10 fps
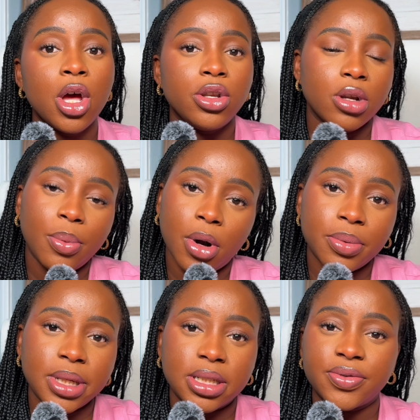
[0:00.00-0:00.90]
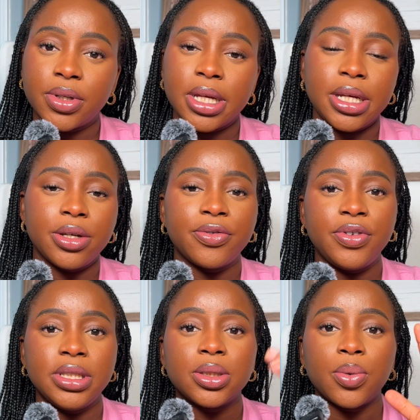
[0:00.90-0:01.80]
not properly exfoliating your
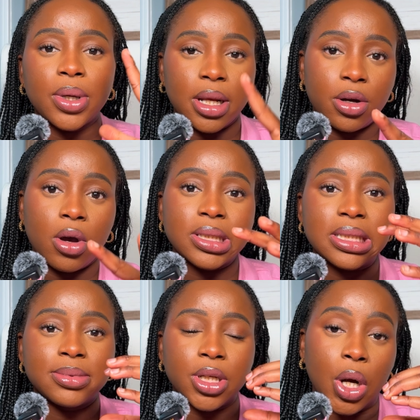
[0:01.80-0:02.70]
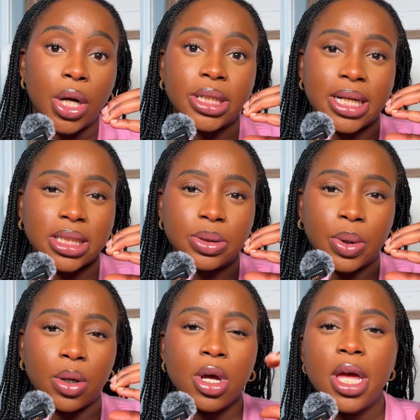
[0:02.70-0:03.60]
feet can cause them to harden as
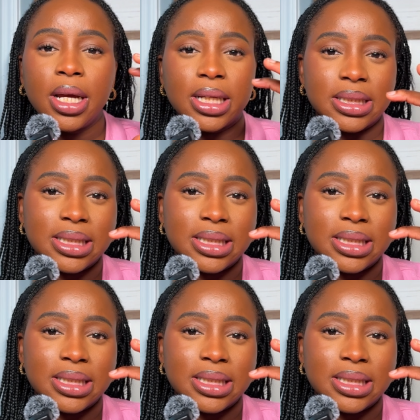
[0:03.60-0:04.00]
well, because it's